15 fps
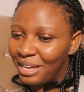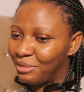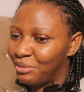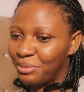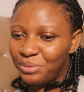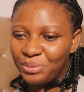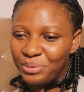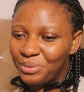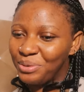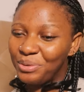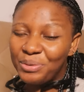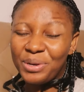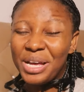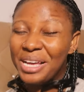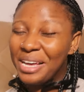I don't know
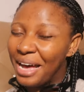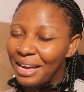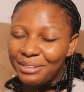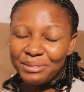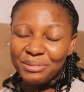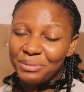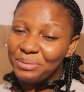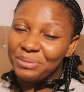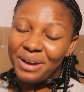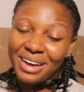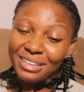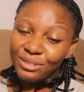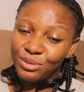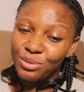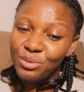
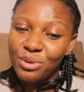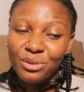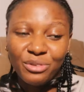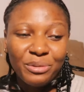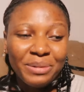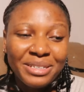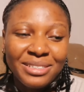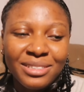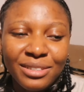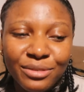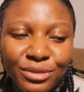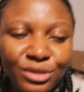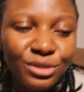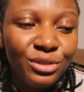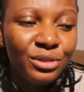why. To cook for
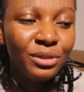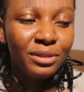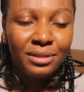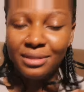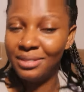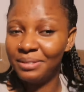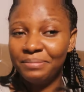myself is just